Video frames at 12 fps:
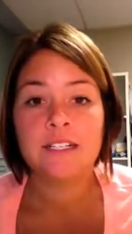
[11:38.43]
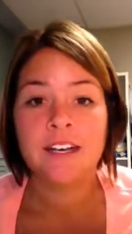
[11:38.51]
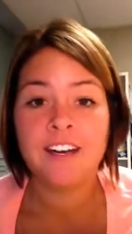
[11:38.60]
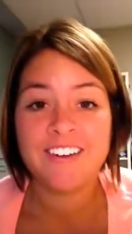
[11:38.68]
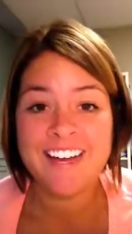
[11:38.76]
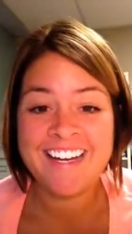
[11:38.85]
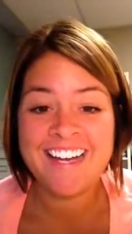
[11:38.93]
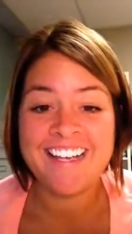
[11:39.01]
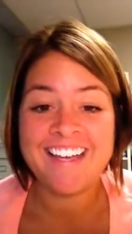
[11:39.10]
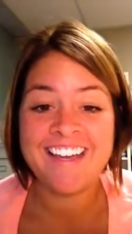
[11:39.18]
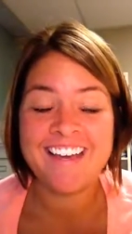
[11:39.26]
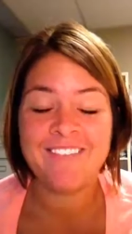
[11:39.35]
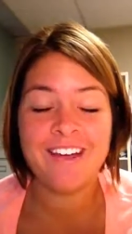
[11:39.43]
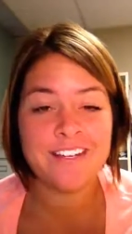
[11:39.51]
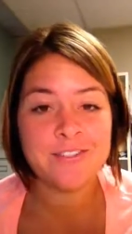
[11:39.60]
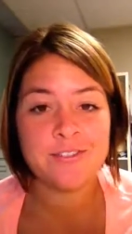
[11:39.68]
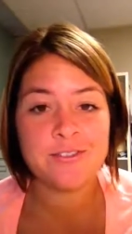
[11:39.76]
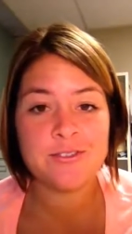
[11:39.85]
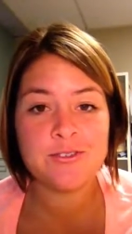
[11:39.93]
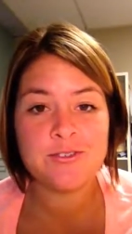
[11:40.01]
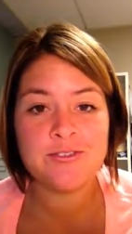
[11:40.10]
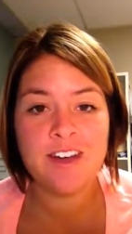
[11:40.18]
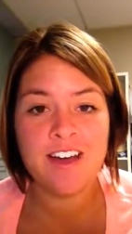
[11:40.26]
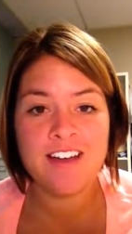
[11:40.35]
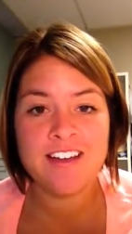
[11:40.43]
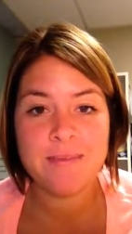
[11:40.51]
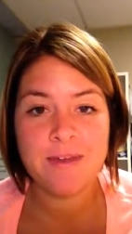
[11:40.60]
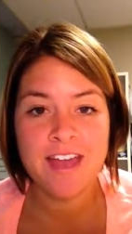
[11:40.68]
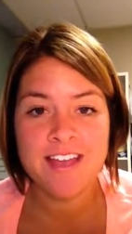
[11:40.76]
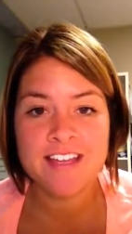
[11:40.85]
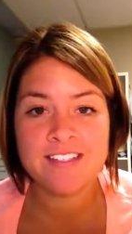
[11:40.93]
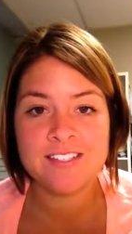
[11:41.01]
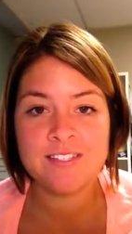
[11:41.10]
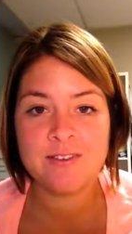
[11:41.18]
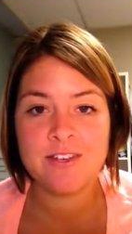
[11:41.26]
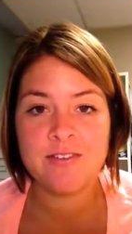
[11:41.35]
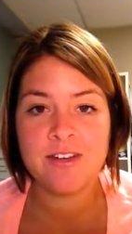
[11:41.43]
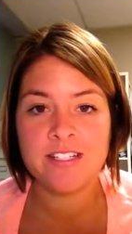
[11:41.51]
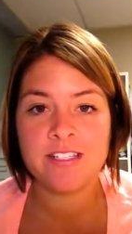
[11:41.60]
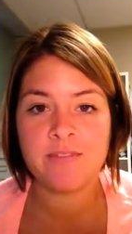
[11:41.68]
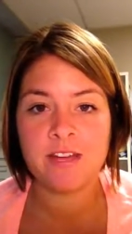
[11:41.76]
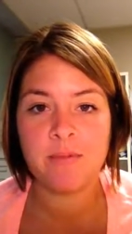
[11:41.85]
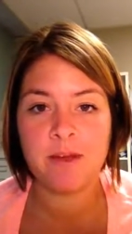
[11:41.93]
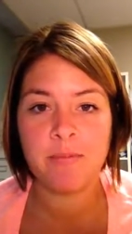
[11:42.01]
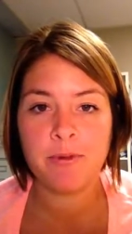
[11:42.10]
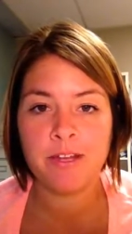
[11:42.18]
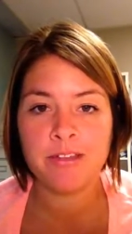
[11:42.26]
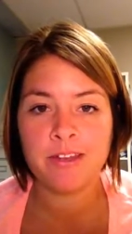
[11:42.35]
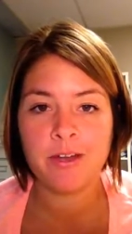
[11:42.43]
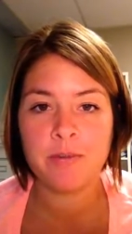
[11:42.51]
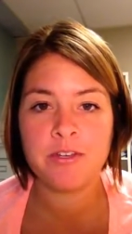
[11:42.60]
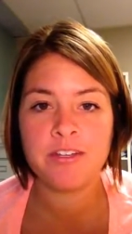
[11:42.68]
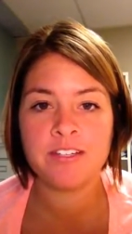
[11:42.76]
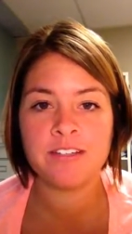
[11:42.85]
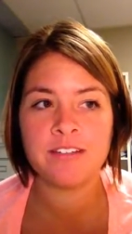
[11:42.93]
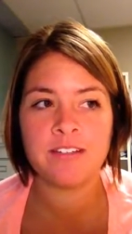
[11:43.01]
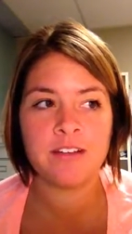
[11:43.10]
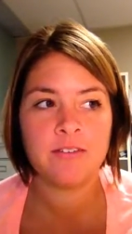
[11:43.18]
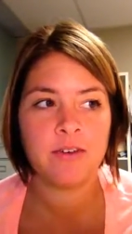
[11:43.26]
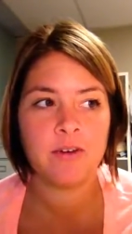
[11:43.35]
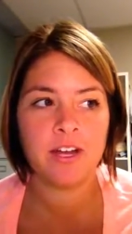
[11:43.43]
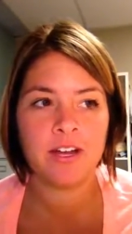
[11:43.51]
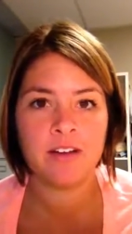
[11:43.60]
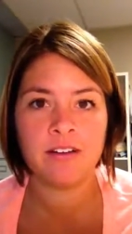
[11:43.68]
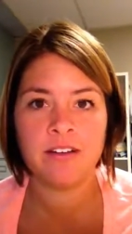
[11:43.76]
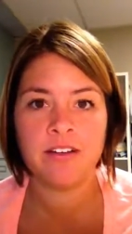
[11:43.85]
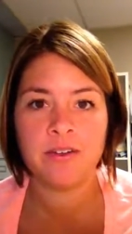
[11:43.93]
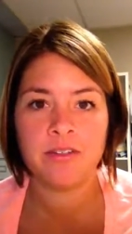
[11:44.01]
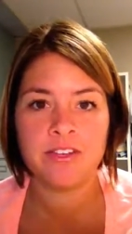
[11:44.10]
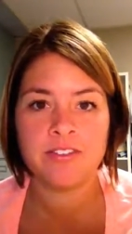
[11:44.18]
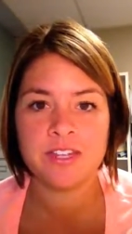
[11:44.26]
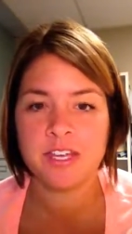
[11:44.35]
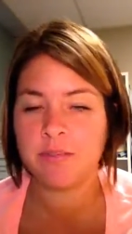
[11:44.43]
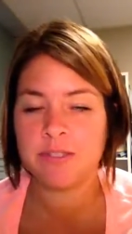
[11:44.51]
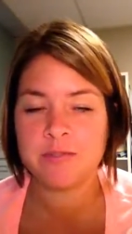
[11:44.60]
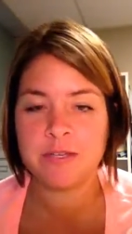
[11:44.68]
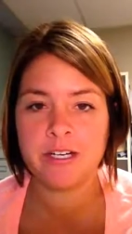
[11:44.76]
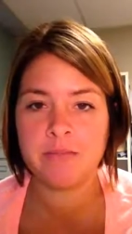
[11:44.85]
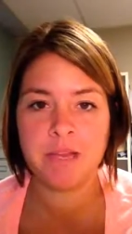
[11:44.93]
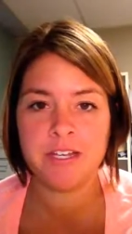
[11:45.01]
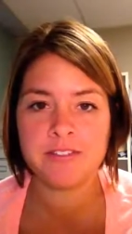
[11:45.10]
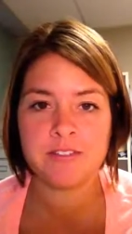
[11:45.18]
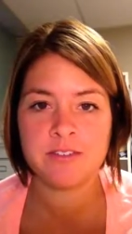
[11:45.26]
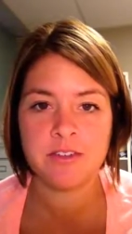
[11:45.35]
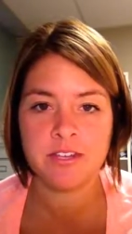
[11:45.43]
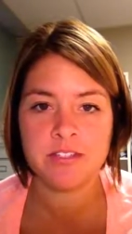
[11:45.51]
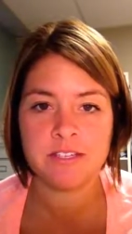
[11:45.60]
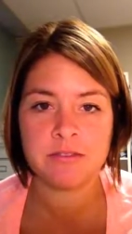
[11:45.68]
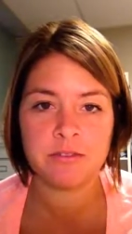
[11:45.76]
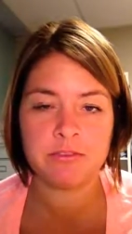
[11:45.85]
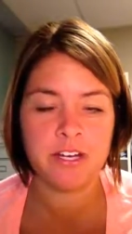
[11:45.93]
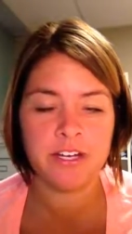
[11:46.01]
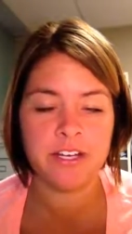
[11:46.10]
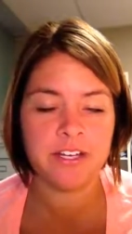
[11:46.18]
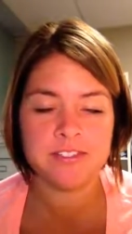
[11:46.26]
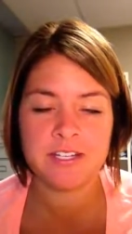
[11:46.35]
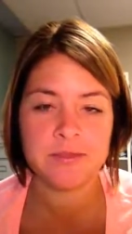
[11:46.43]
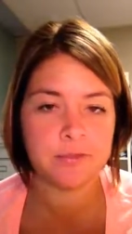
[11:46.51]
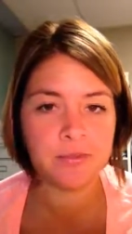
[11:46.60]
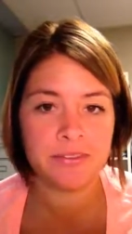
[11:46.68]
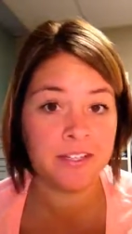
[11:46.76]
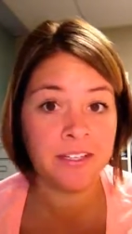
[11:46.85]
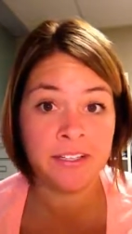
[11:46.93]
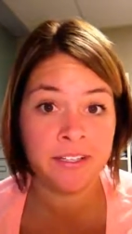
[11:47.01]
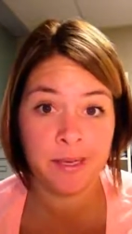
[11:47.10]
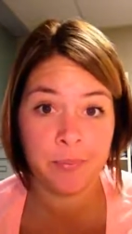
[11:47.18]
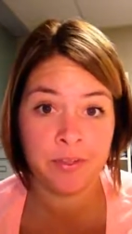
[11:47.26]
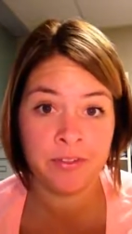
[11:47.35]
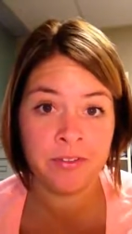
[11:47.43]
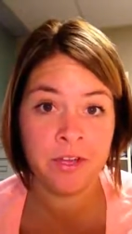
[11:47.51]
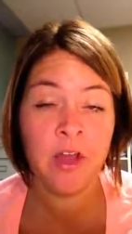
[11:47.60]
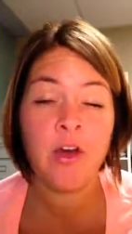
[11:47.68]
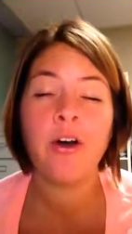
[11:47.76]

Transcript: All right, I can't wait to get back and see what you guys have come up with. I hope you didn't require, things like Miss Miriam bakes us cookies every Friday, because that's probably not going to happen.